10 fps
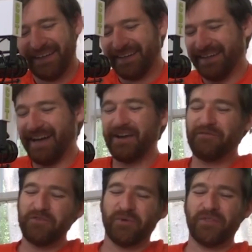I had a
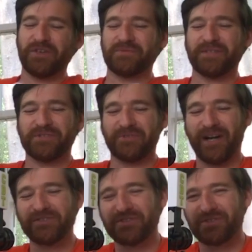few more things, but this one
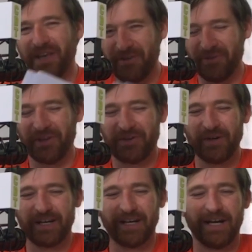I'll just say really
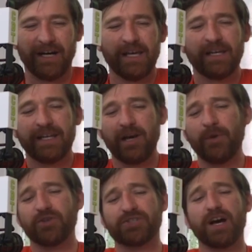quick. Naomi
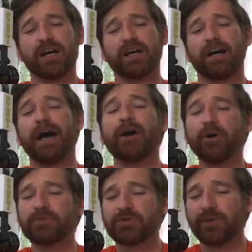Osaka, I
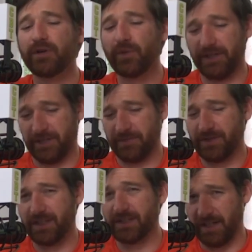hope Serena Williams
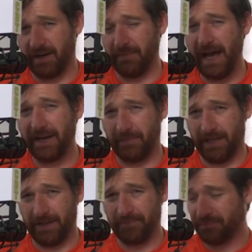is not mad at
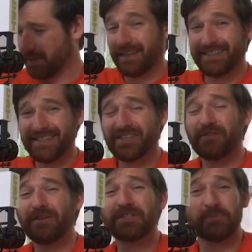me. That sounds like a
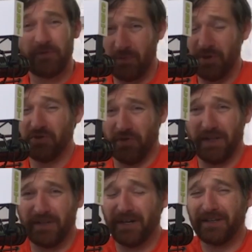victim of abuse
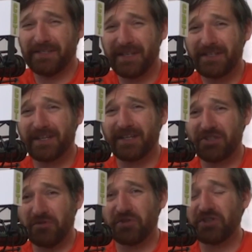right there. It sounds like
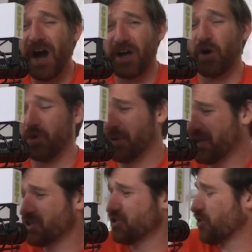some Stockholm
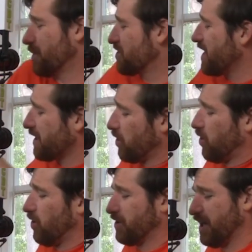syndrome has taken a
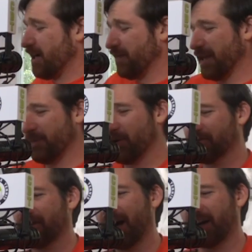hold of Naomi
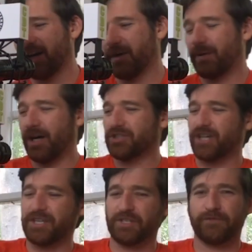Osaka
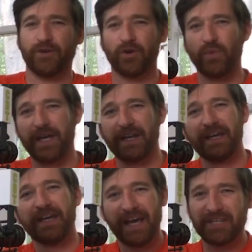apologizing for her win
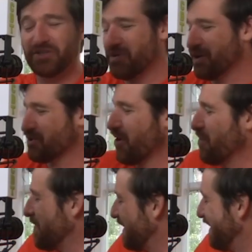at US
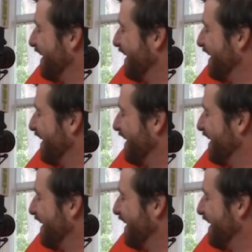Open.